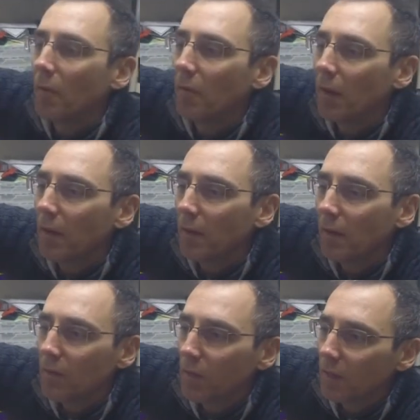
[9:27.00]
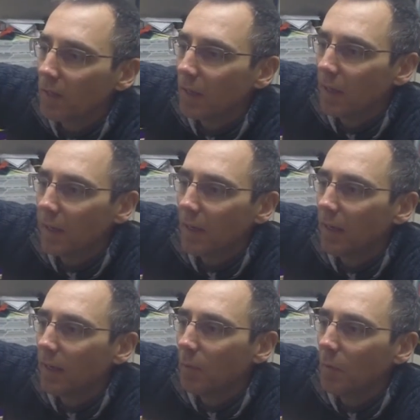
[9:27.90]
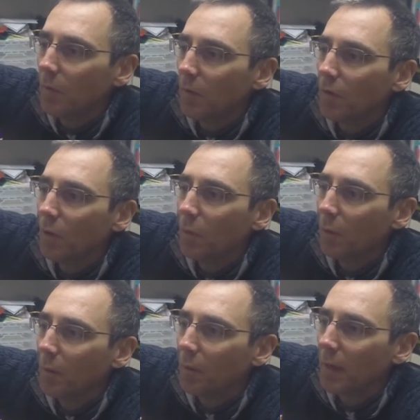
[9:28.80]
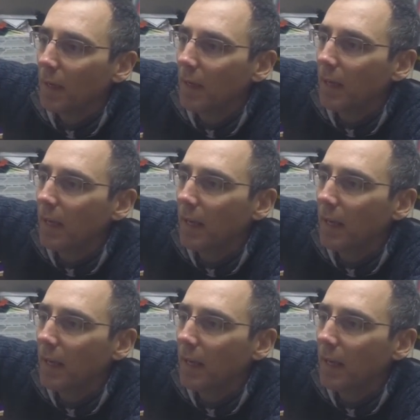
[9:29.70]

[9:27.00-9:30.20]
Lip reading: Right, I took these out again. So I'm popping them back in.